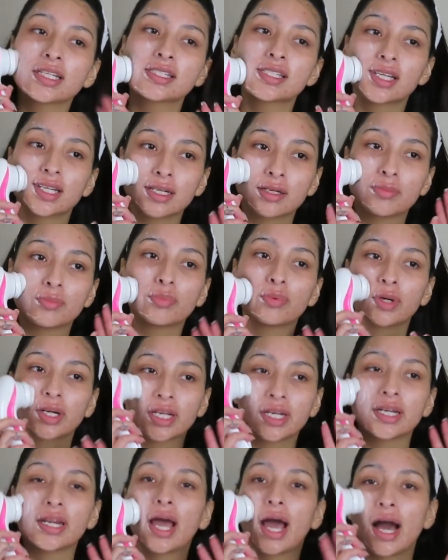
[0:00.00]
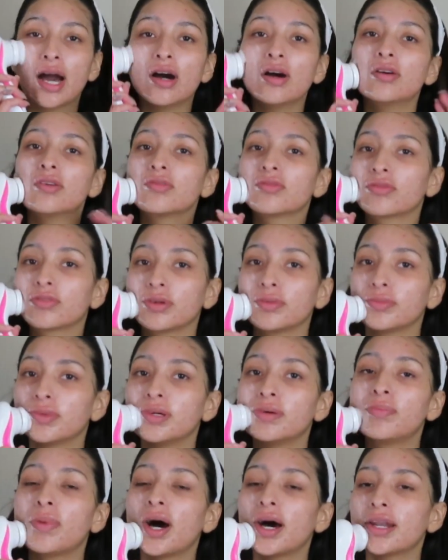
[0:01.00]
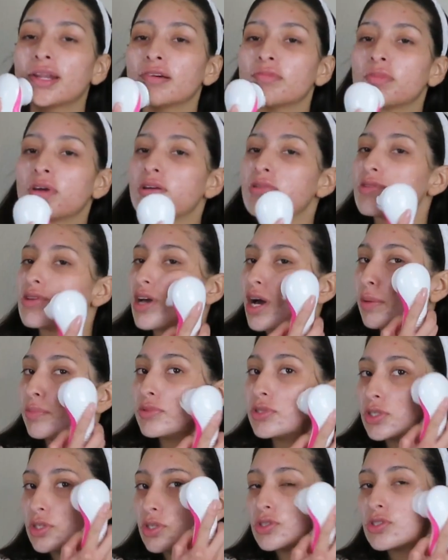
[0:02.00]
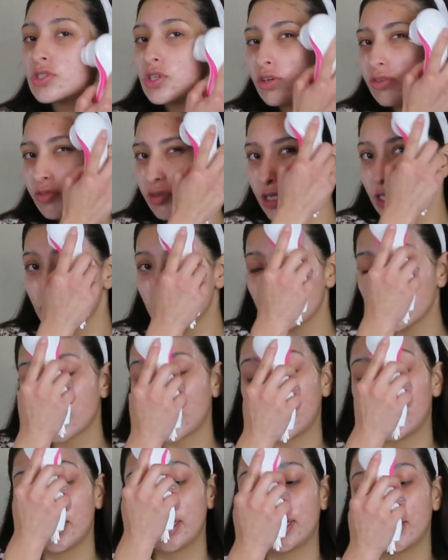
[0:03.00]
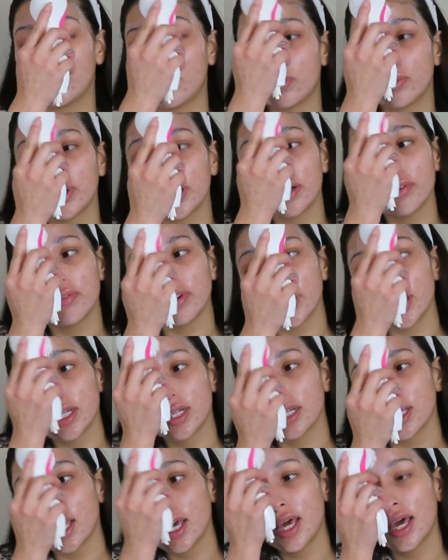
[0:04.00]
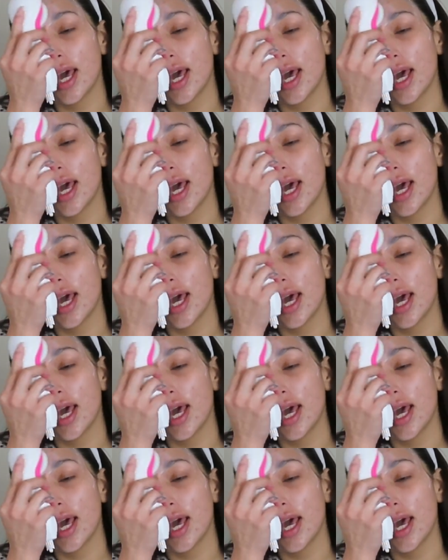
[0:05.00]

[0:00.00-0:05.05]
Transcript: It's gonna bring it out from the bottom and up to the surface to kind of get rid of it,